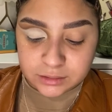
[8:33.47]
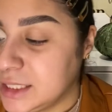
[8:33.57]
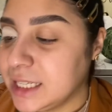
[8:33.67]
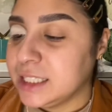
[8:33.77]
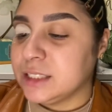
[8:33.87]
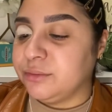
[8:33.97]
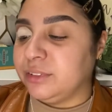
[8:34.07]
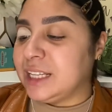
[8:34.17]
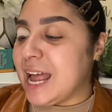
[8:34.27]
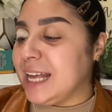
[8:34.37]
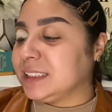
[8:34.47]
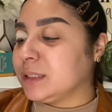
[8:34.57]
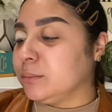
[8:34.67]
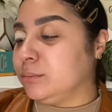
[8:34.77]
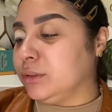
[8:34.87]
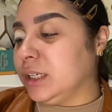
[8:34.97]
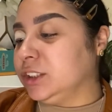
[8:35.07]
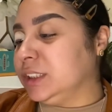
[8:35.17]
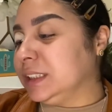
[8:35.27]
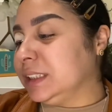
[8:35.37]
Take this flat brush.
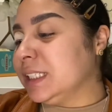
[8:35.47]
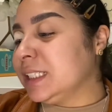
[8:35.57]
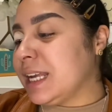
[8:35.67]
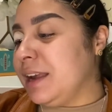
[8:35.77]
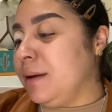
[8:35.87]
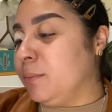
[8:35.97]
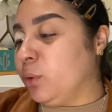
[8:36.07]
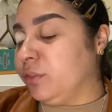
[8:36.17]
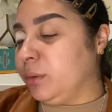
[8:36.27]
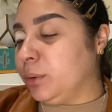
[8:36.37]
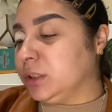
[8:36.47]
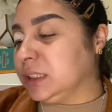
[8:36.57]
This is a Morphe brush.